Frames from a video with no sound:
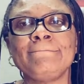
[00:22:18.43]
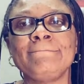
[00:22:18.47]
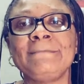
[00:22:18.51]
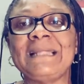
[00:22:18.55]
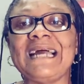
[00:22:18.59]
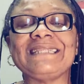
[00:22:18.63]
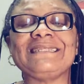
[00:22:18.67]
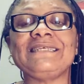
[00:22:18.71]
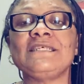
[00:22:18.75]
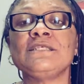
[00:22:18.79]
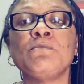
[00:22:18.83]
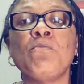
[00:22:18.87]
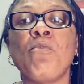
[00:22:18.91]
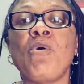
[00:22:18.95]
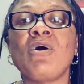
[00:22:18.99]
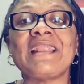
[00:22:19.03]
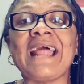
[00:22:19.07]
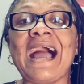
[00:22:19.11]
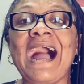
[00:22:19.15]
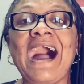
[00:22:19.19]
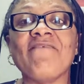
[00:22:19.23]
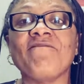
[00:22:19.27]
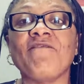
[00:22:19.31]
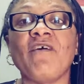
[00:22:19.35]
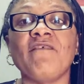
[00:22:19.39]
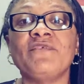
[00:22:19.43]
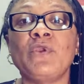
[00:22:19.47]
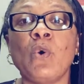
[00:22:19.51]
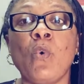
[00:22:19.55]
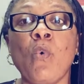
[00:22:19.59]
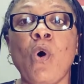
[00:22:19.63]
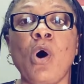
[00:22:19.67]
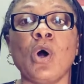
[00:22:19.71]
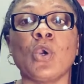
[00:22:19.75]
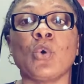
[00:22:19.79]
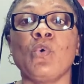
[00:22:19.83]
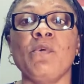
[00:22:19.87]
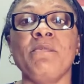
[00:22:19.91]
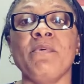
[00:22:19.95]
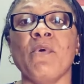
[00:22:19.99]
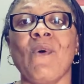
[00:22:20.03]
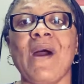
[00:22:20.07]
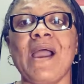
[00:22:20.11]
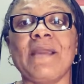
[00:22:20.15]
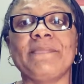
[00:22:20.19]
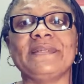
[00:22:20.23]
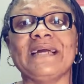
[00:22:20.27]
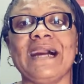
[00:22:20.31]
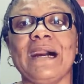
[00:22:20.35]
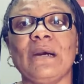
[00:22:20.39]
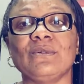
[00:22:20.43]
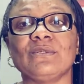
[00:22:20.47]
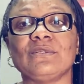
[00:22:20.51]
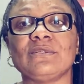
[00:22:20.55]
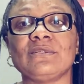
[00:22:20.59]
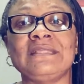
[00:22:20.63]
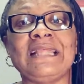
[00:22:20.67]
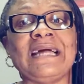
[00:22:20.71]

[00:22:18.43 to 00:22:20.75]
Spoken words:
That is more than half of the world will be wiped out.